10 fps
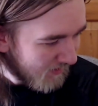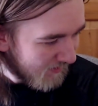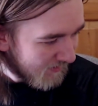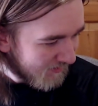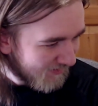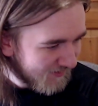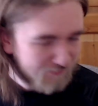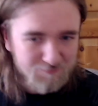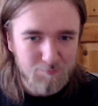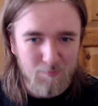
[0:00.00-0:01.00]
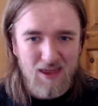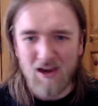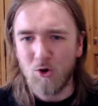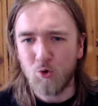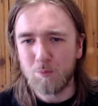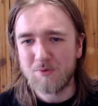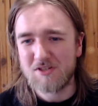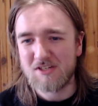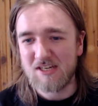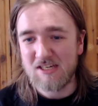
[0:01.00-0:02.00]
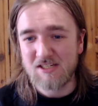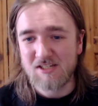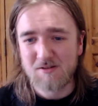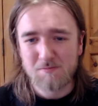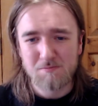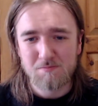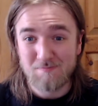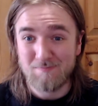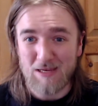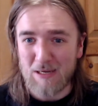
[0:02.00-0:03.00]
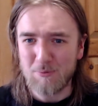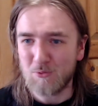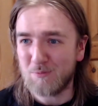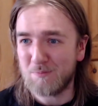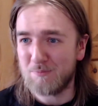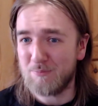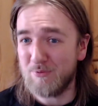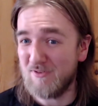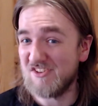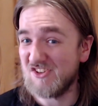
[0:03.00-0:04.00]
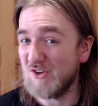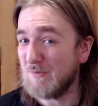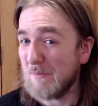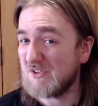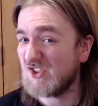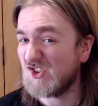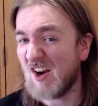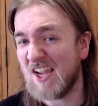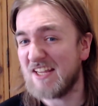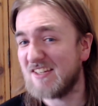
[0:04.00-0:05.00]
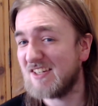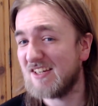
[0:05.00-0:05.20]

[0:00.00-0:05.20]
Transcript: kind of helps is people presume I'm straight.